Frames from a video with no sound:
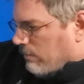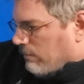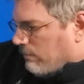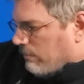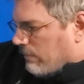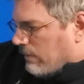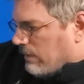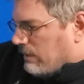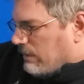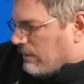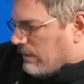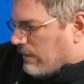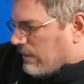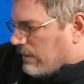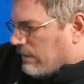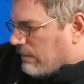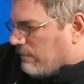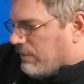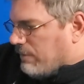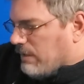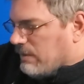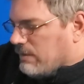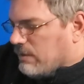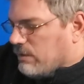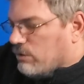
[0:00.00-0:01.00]
My second
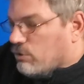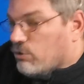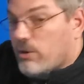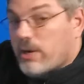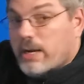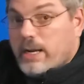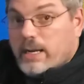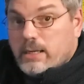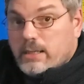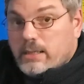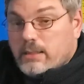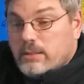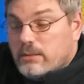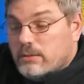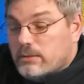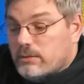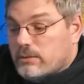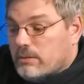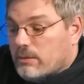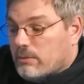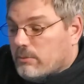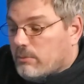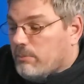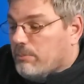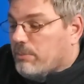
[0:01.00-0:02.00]
piece of track
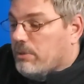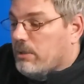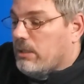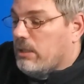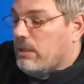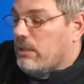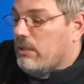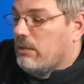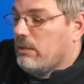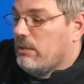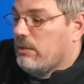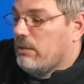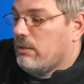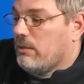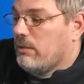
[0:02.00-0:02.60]
I'm going to put in.